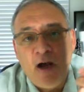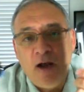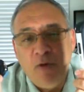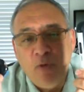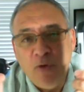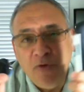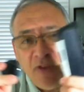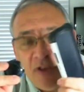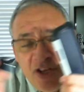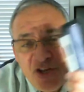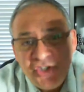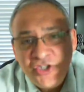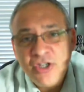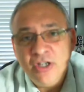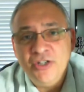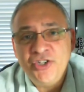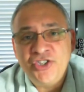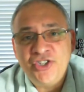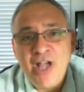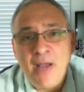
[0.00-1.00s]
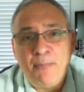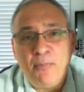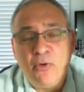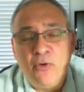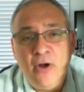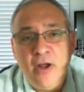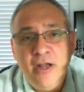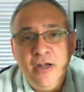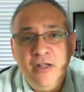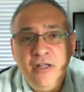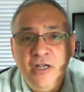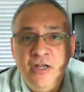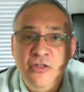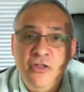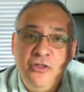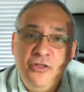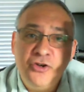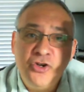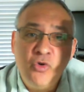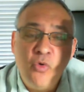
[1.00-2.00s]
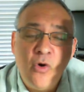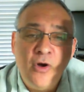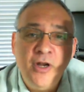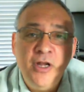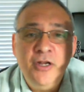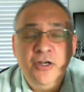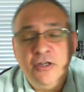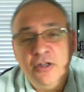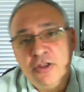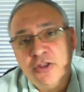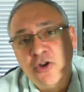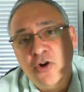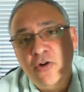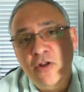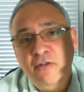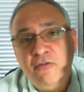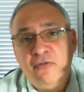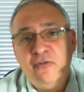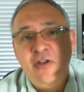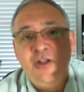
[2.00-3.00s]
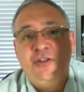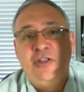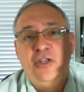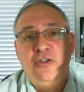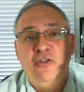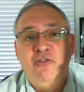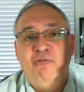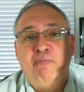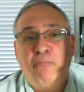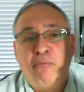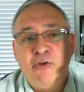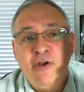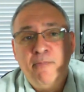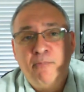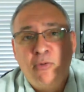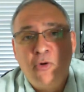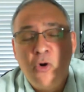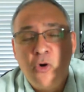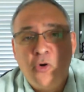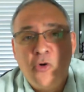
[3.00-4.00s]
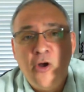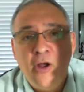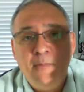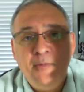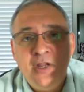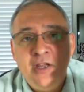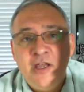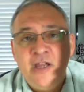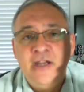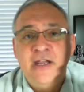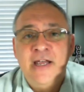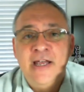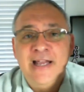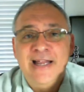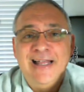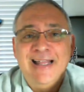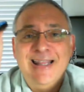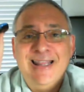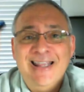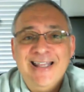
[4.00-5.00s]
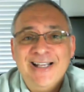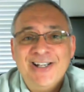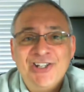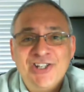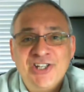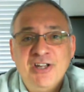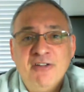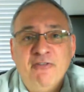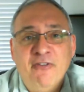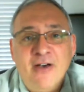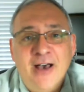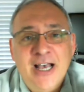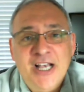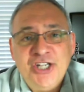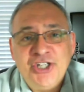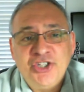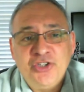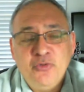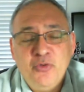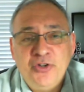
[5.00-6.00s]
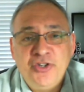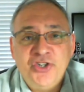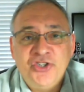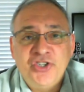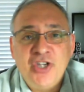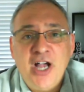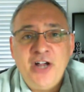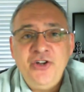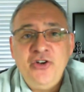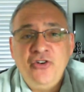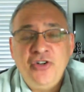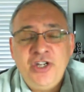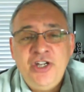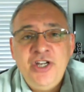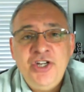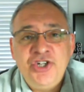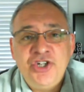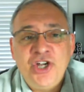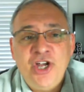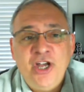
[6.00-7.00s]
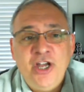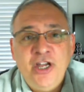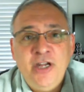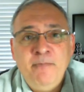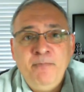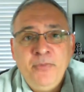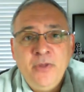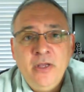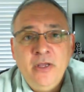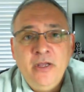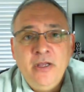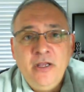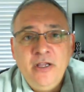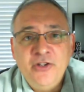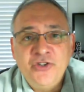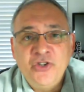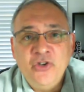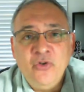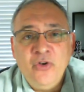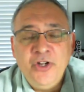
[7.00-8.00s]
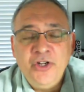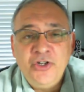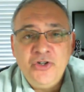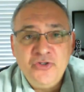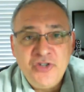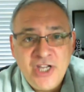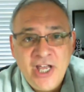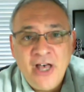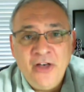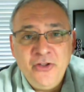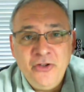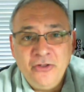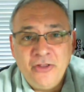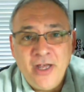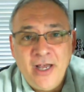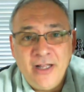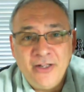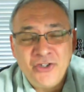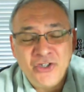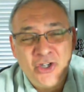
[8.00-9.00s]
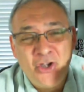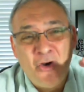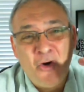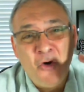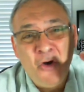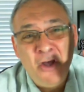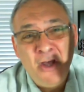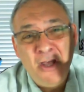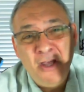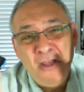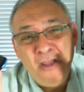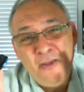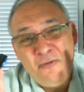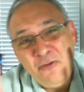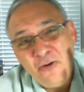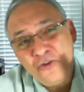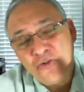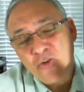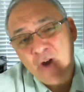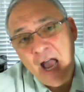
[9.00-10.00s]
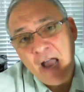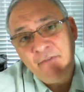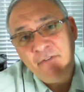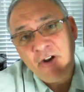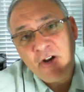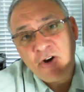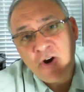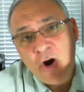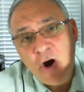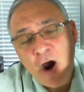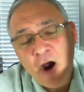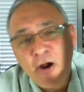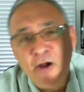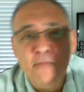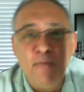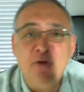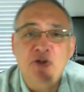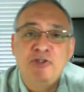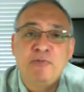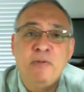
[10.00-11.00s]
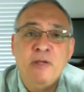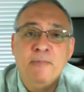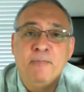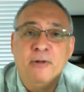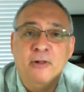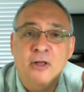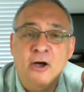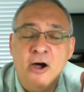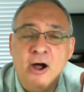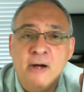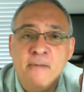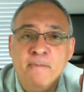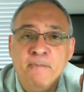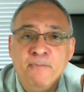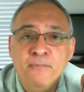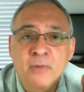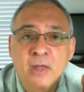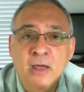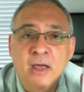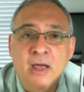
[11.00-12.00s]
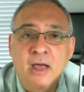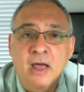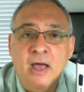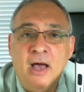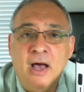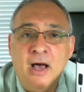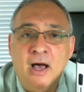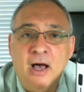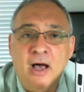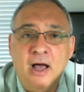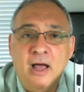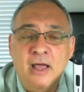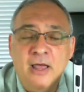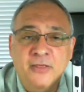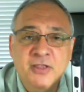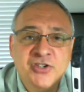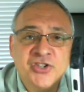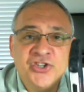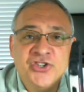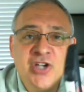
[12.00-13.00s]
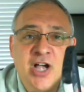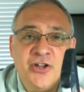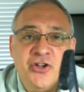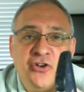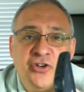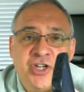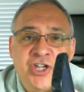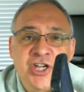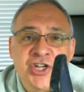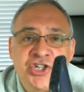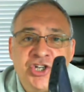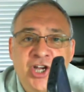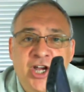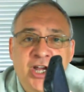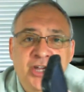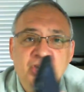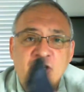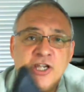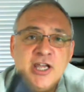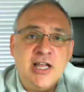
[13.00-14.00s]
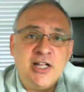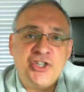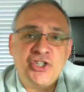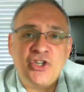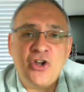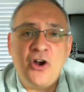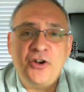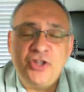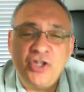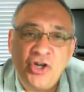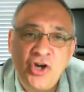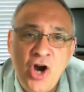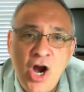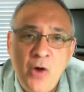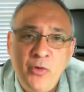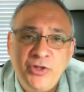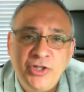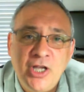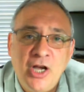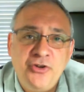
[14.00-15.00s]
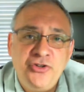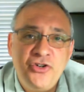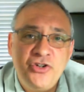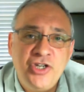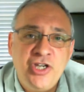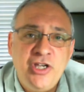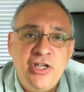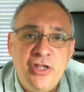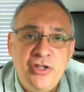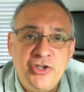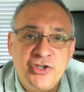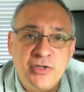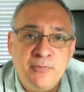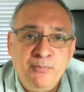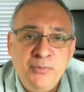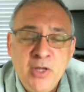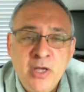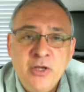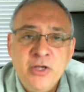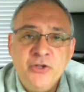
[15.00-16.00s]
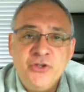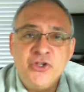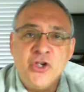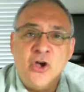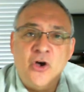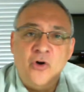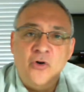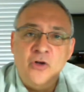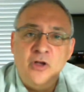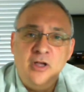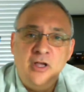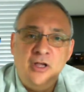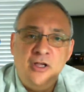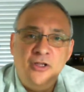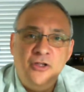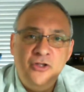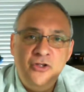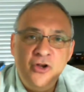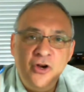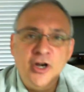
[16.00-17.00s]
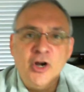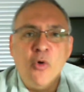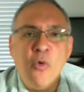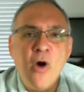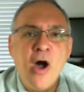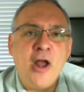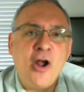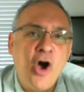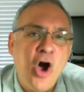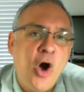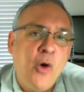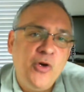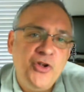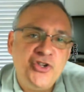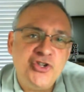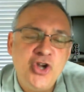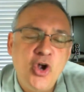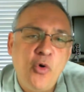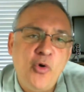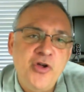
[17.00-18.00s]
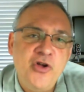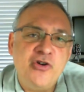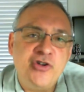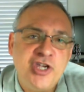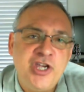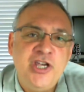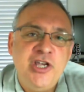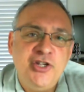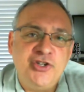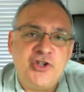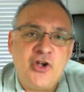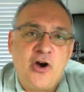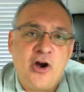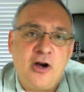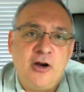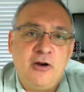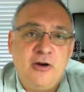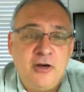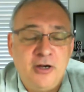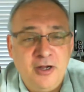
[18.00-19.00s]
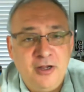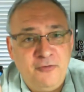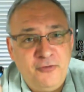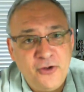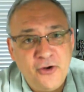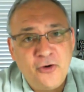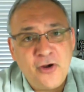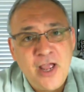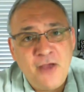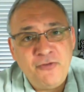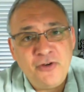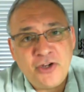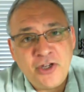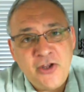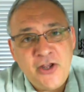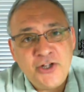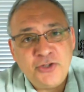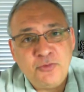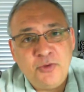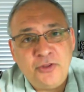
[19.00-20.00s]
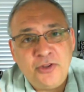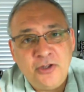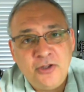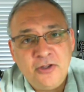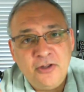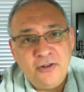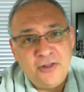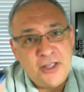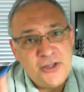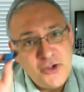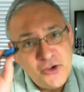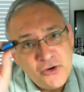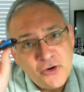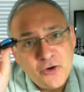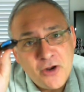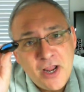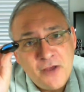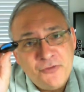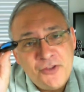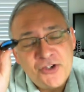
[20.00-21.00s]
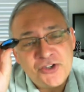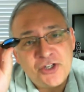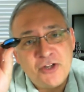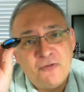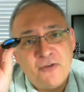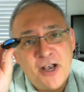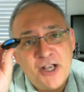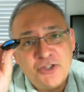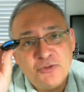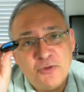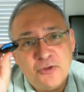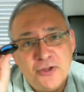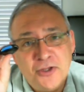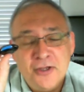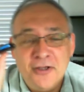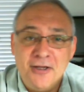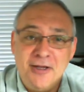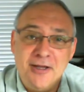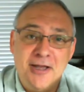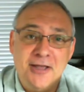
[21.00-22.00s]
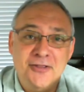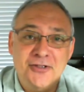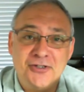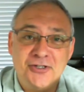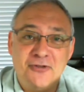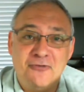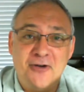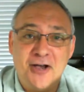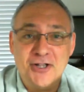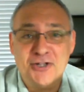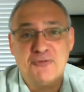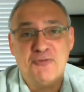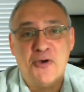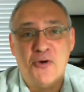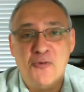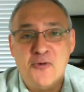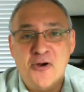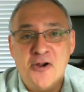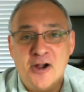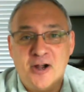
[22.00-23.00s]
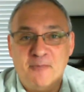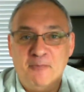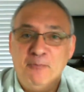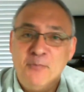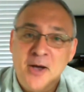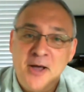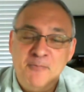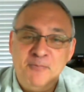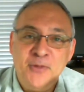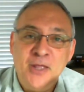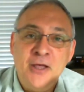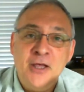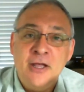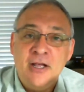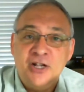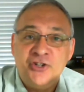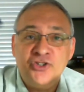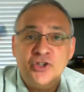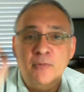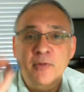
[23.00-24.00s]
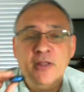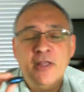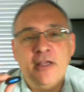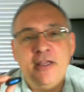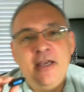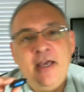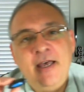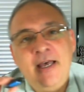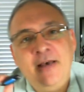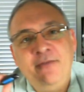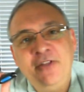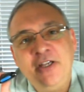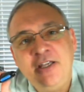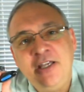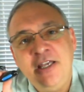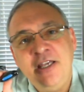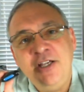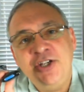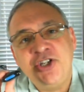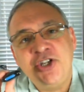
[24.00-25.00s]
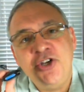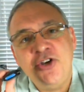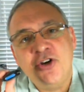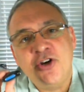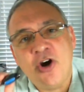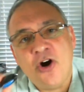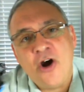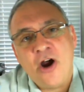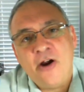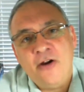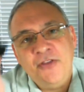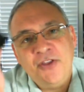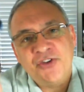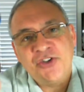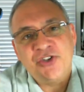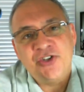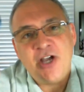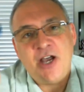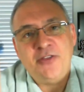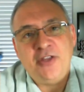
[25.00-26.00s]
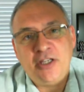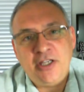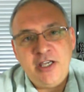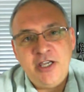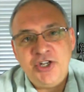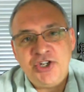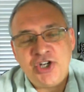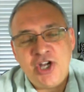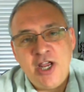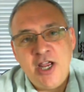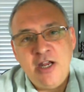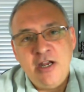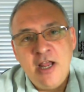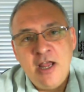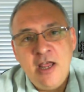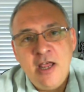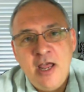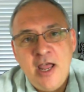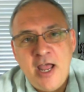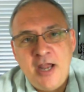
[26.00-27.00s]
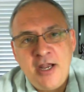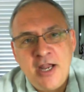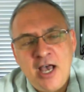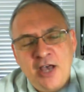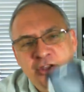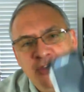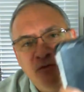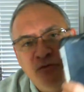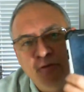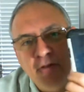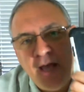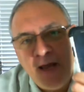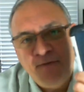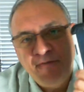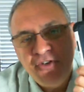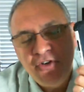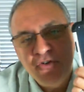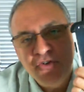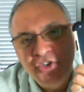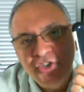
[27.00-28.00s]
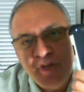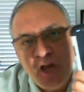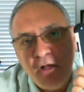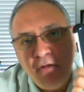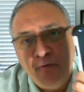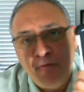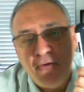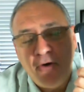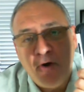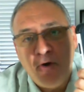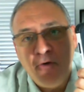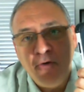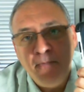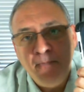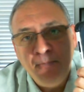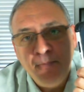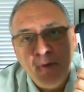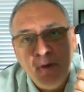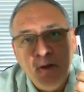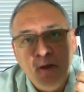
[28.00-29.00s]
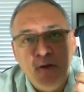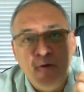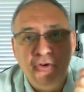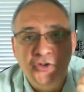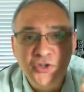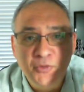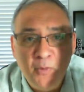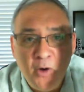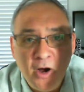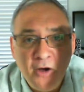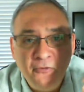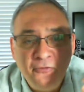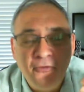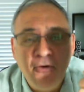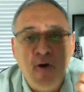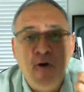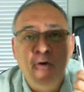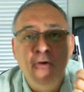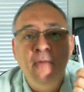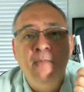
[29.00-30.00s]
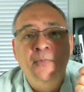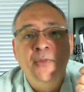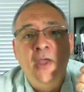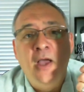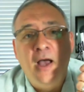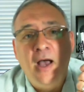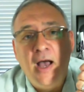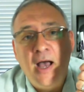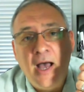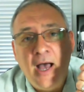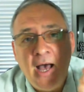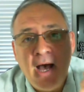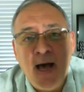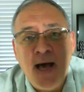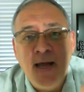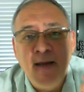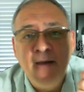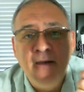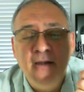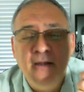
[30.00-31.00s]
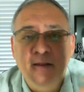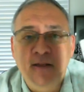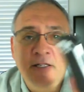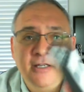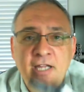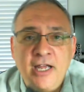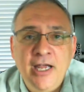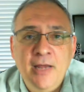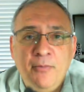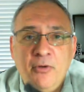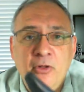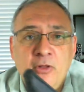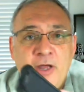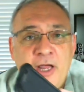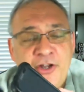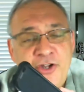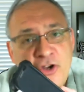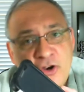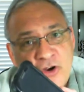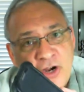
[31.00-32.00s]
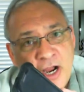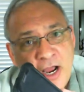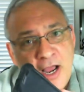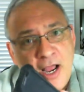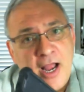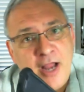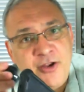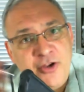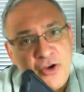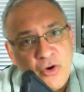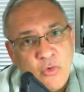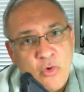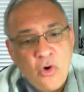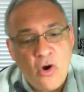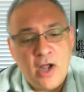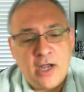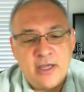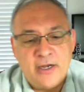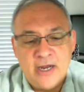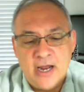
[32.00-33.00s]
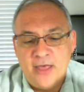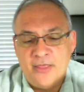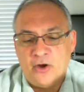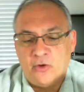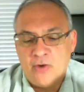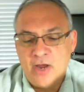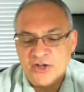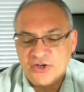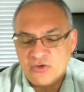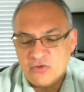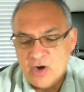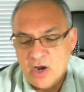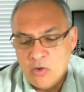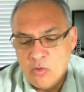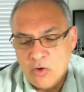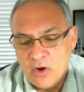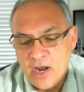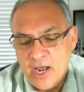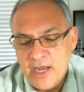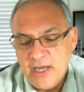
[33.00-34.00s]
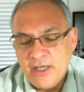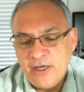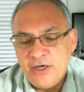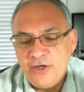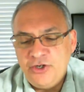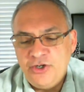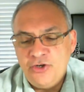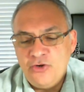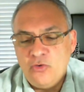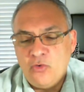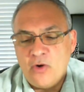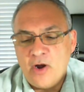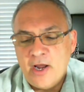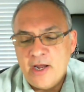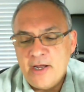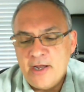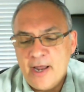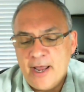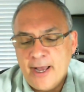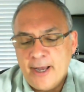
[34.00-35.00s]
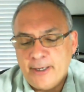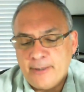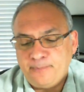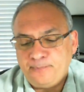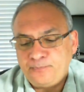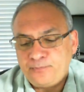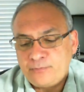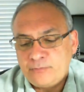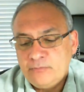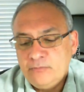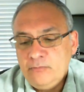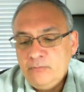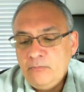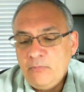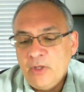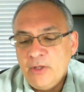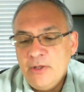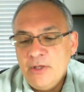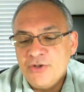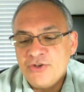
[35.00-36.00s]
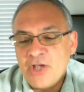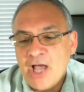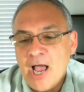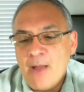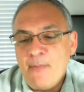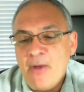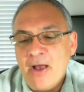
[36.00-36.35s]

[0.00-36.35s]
When these separate, either the 20 to 30 feet that you've pre-programmed in, this device, which is on your keychain, is going to tell you that. So if you're driving a car, and most people are, and this is on your keychain, you can't start the car without your keys. So you're going to want to always know where your keys are. if you don't have your keys with you, then you don't have this device with you, and this device won't work. But assuming that you have the keys to your car, and this is on the keychain, and now you've left your cell phone, your smartphone, on the table, and you're gone, you're walking out of the restaurant, what I'm going to do right now is I'm